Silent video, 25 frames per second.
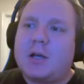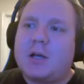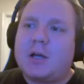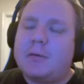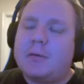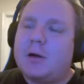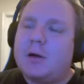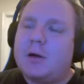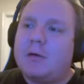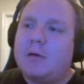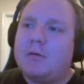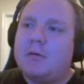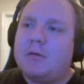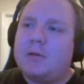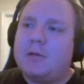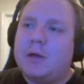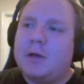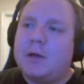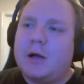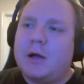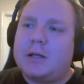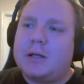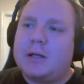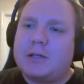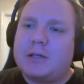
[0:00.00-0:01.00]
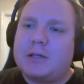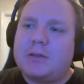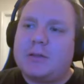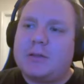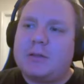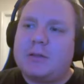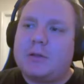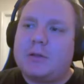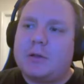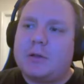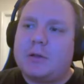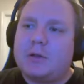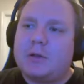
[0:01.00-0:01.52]
we're talking about Giannis, I
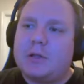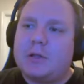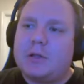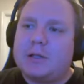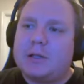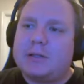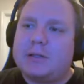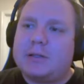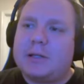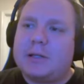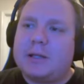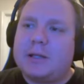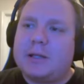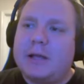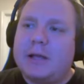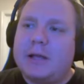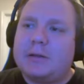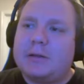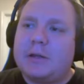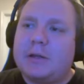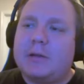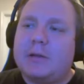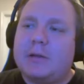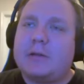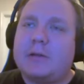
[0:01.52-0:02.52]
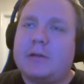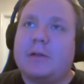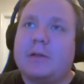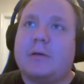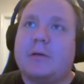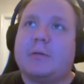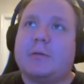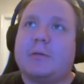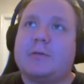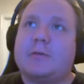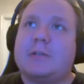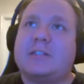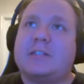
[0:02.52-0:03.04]
think
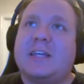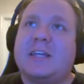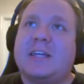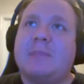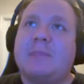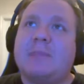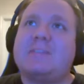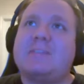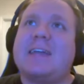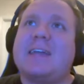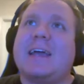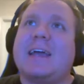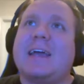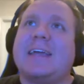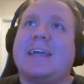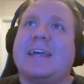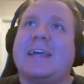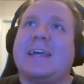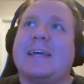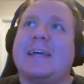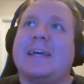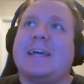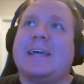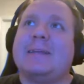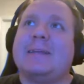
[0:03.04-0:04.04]
the teams that